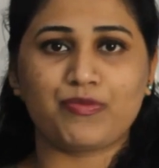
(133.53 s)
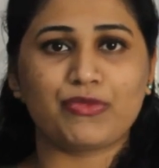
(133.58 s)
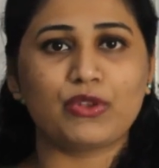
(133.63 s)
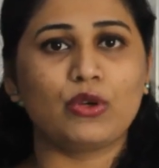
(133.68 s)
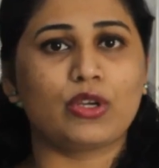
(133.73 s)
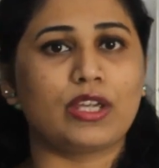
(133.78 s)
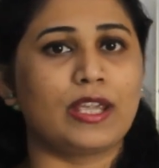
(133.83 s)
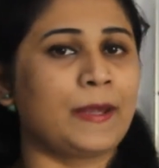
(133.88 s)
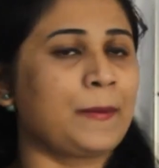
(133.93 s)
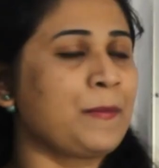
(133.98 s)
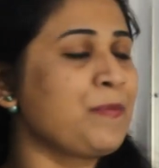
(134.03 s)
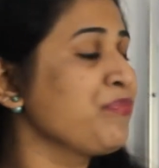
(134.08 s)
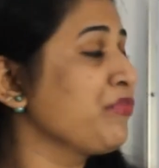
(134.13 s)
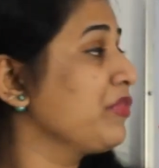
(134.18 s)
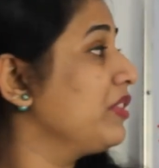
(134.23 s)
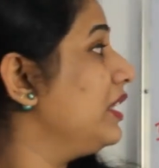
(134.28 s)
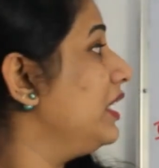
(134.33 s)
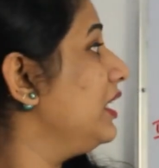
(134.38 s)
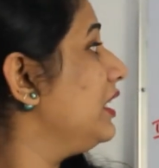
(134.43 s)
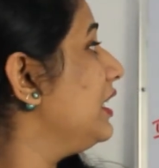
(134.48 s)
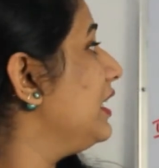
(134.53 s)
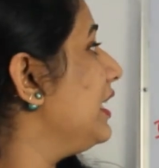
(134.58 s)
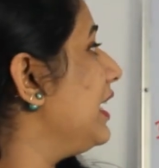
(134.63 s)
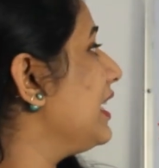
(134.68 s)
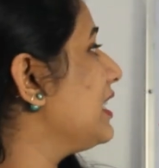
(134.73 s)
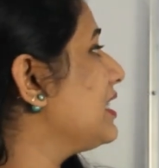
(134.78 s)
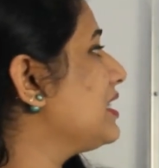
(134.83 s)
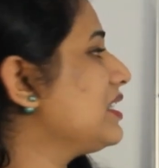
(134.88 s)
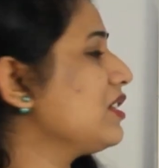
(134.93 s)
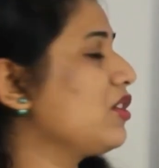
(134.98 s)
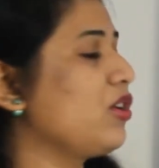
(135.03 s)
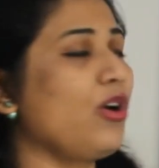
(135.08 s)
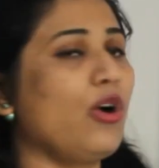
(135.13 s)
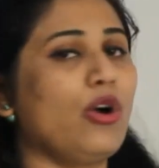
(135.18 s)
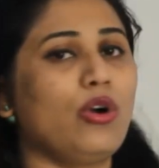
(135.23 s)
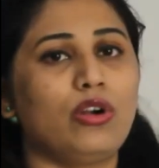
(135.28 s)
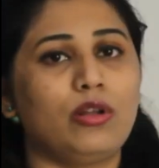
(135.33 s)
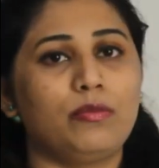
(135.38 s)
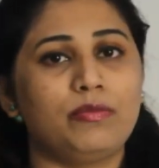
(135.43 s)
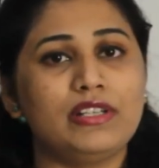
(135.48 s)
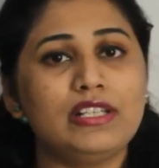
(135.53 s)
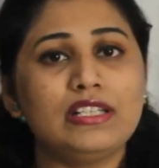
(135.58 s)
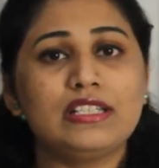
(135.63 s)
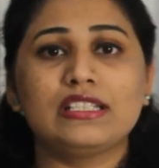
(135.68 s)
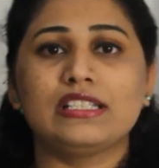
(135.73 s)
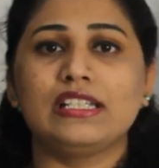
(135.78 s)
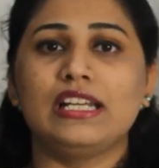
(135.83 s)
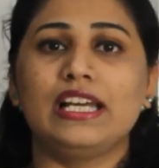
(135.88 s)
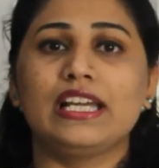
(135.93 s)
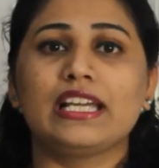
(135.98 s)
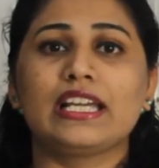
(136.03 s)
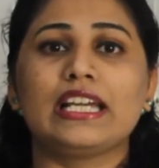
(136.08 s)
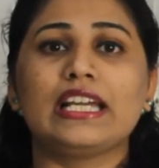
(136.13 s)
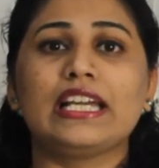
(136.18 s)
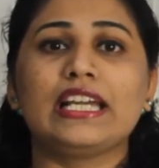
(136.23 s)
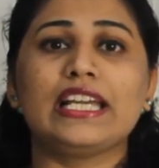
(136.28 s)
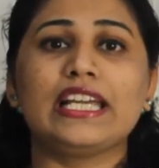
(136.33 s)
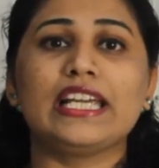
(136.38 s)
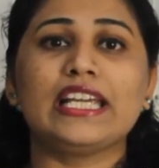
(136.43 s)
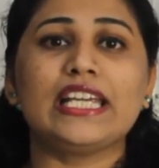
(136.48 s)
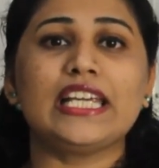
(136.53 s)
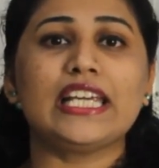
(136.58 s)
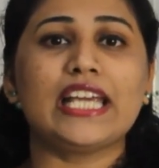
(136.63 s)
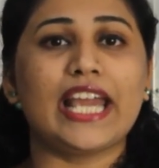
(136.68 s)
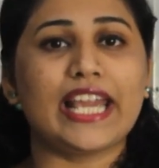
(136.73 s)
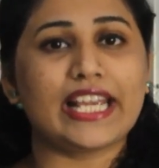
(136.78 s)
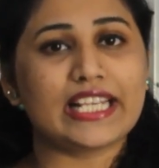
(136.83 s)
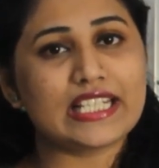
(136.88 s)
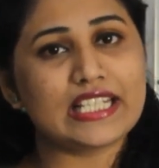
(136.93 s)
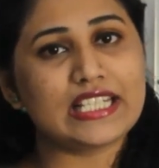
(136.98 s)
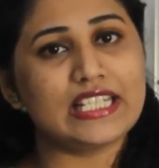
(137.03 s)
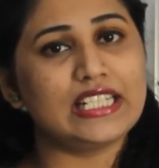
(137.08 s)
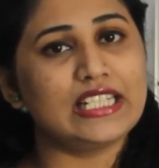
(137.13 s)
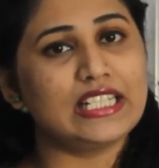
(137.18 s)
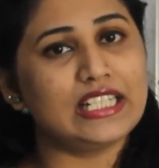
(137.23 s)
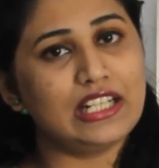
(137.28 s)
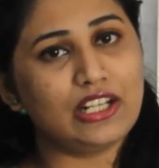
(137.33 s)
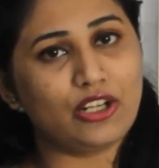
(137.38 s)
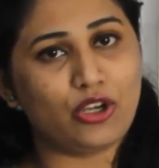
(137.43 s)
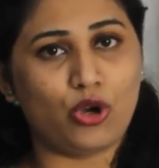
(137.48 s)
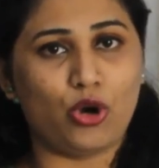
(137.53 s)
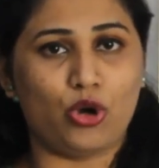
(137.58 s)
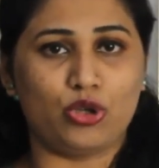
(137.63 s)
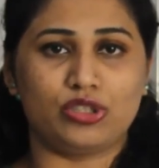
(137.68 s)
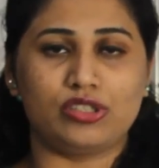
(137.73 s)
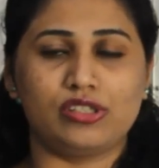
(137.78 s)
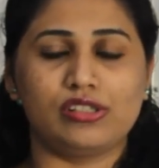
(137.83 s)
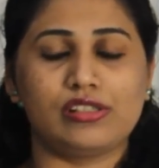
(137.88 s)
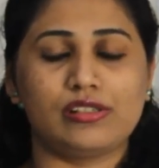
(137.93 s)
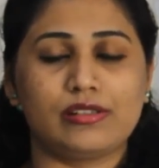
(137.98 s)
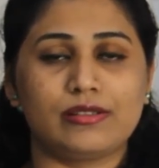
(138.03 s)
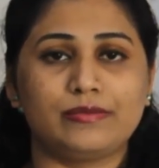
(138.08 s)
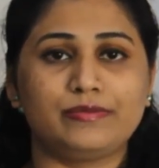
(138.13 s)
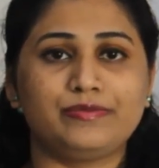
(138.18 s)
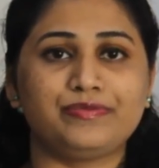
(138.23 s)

Okay, then the next column is like external causes.